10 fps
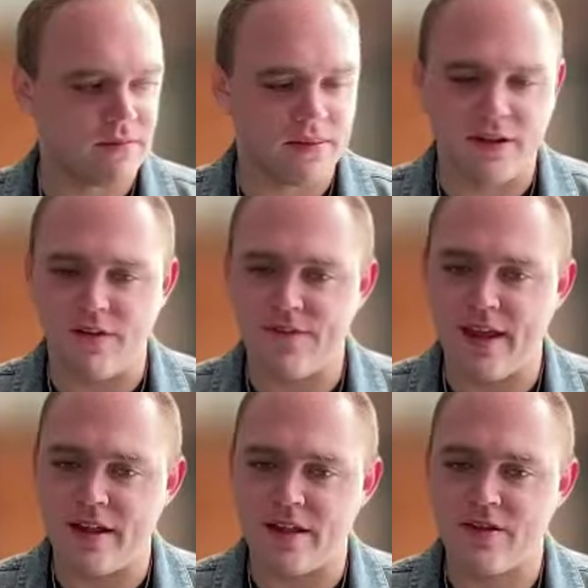you know,
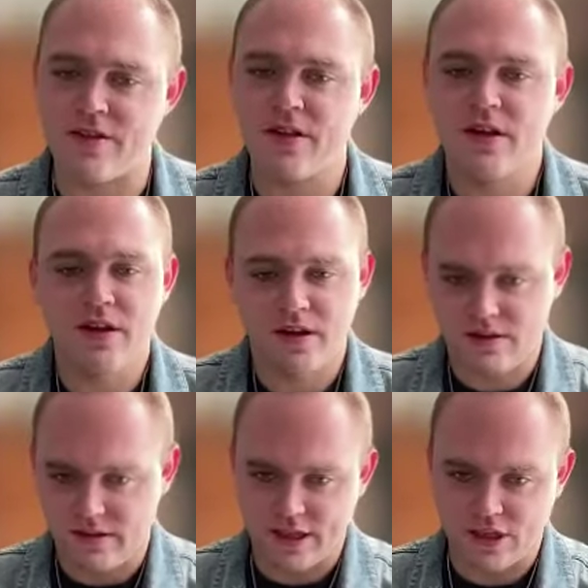fans.
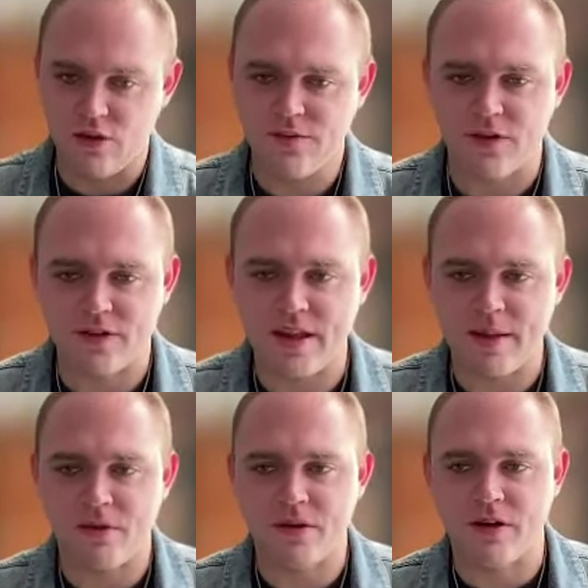Like you, for
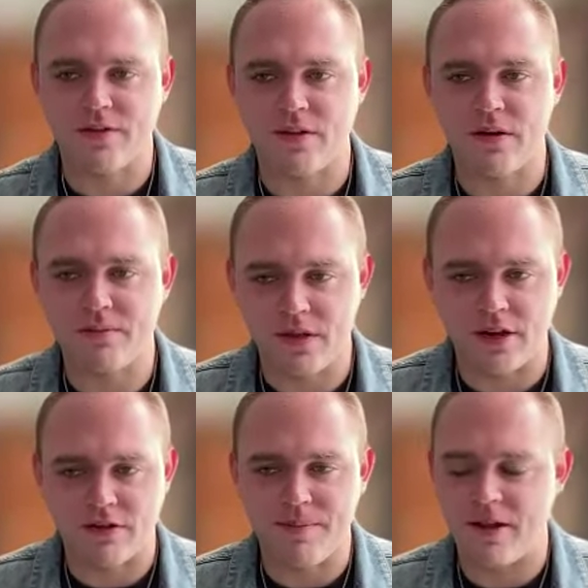example, you're from
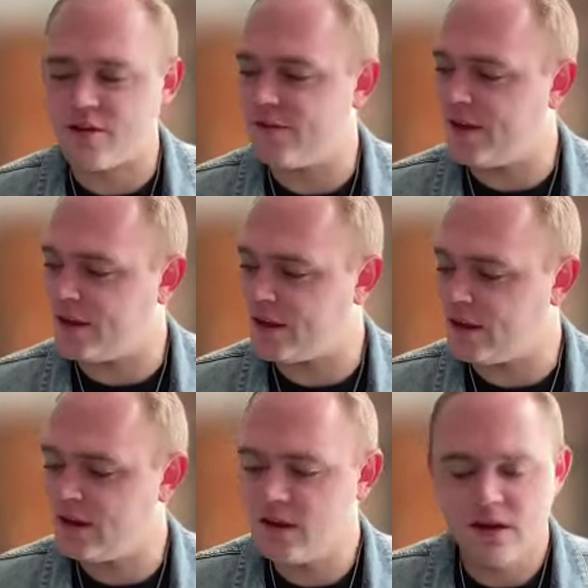Erie,
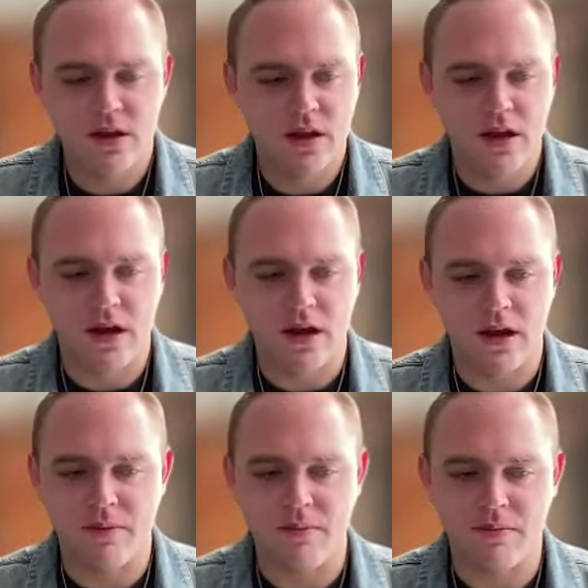Pennsylvania.
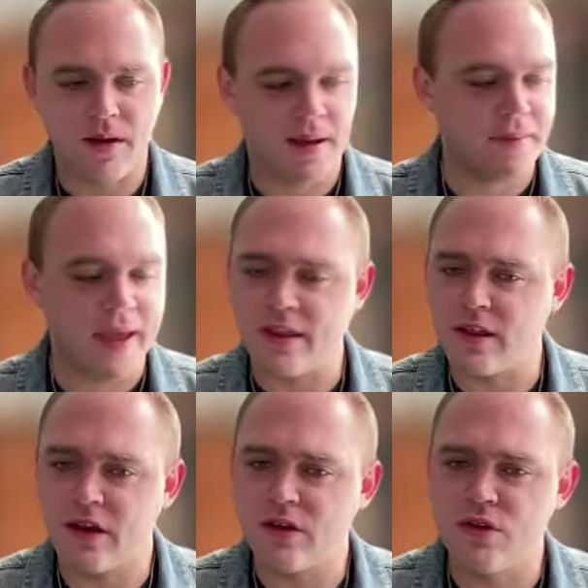Um,
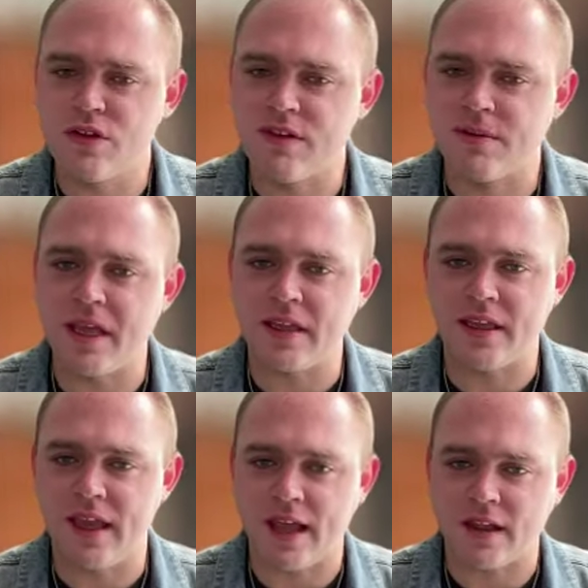Amanda, who's from
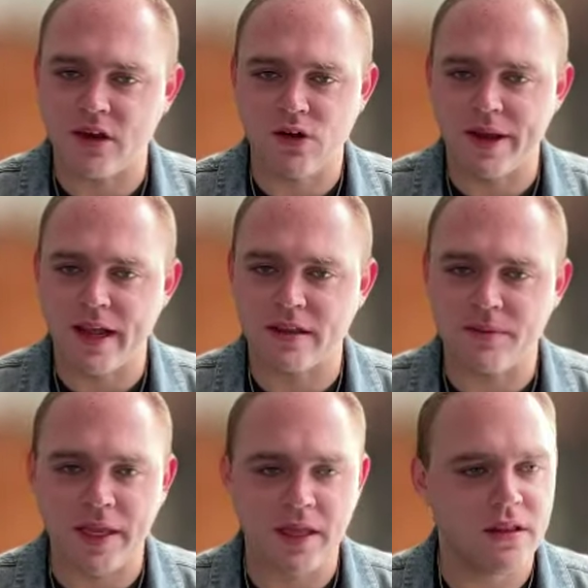Indiana, who I got to
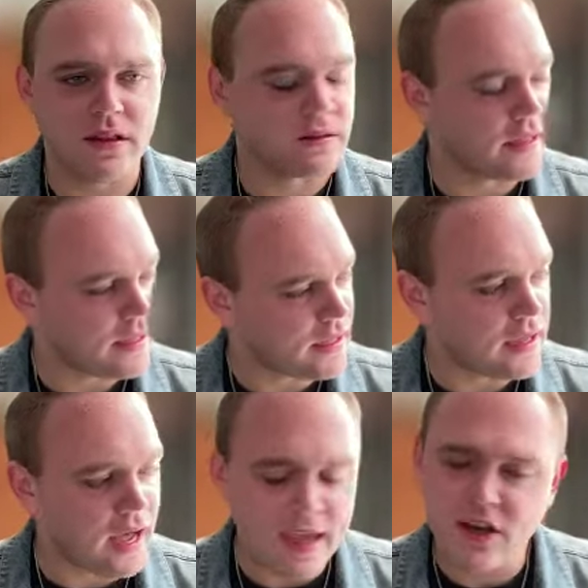meet. Like
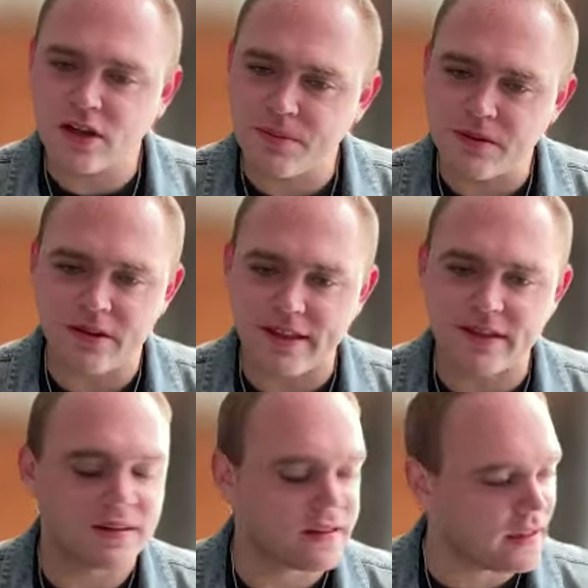I couldn't
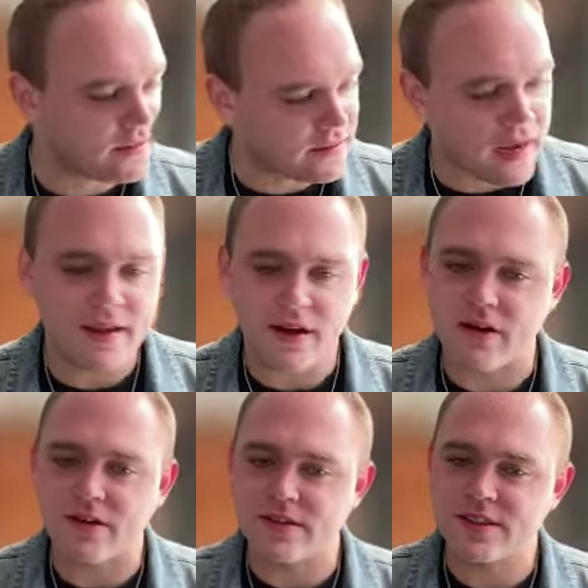like the
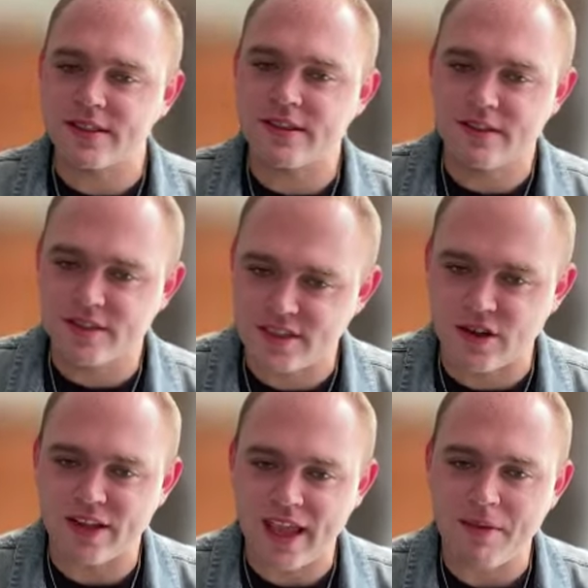diehards
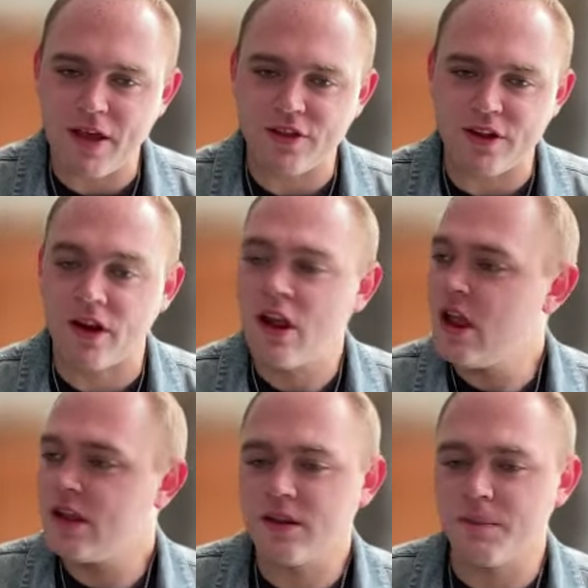still came out there.
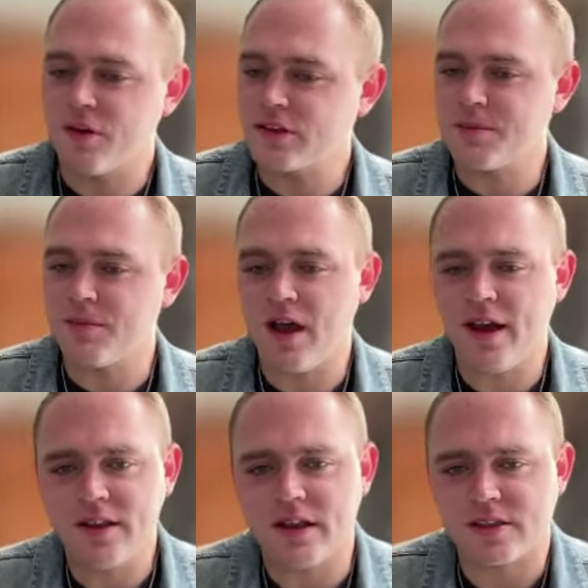The person
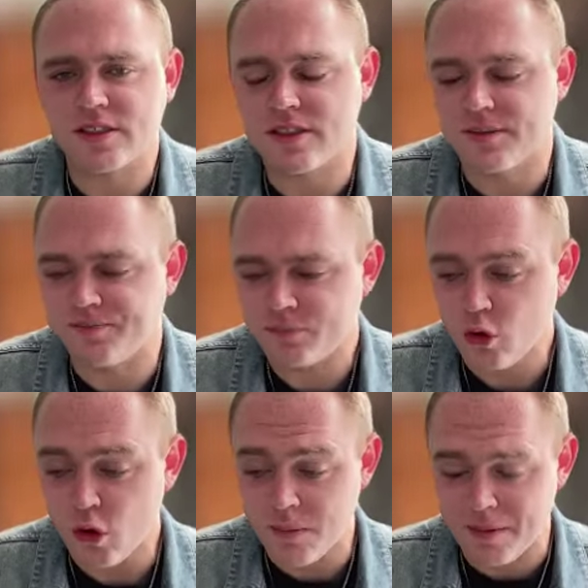behind us,
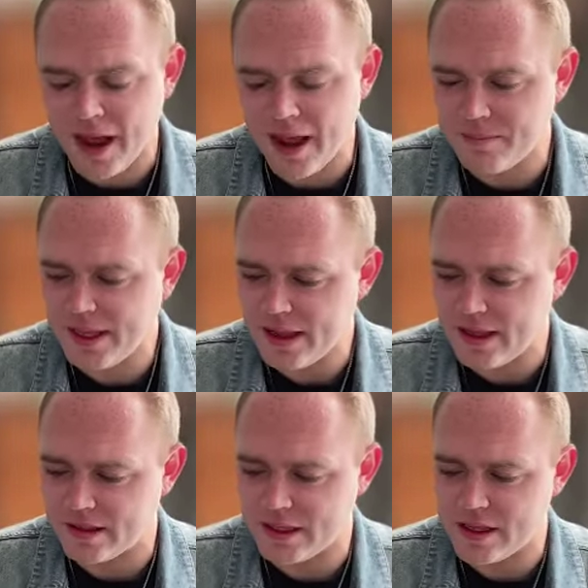or behind me
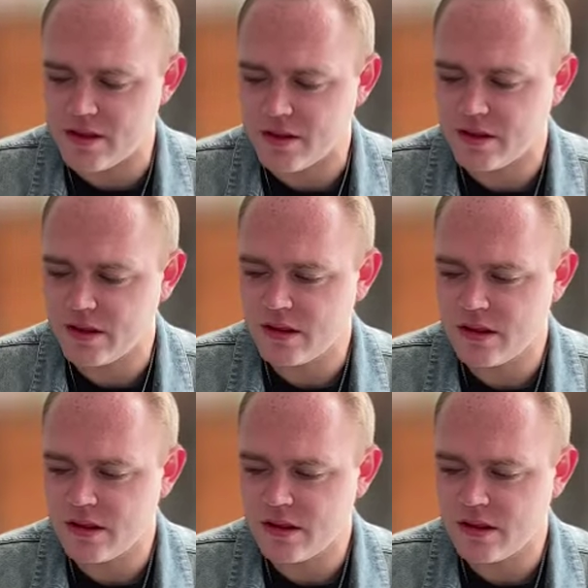at least,